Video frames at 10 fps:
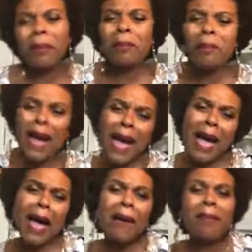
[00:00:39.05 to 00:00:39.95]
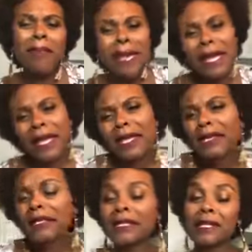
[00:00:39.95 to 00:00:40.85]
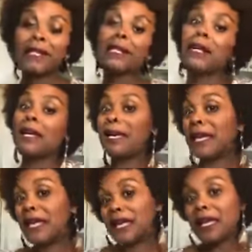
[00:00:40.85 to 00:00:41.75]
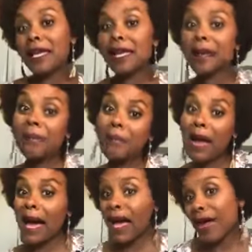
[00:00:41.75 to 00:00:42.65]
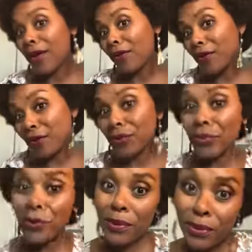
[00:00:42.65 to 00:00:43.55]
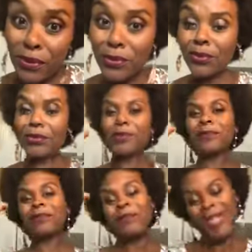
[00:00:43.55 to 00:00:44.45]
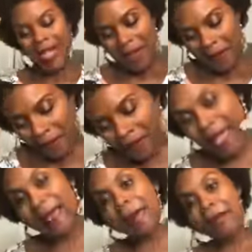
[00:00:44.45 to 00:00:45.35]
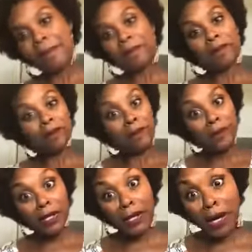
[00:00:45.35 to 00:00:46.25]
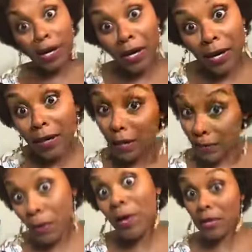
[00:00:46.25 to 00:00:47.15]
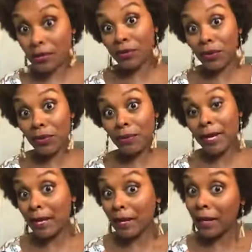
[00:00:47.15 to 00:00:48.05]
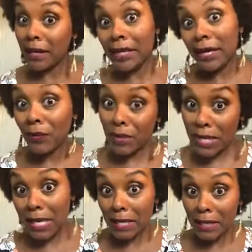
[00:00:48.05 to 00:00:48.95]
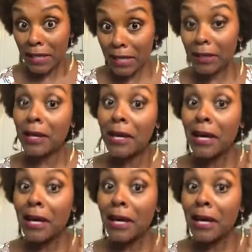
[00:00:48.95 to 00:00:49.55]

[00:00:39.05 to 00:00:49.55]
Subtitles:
of my medicine in my room. Baby, come on in this room, honey, and when you get in here,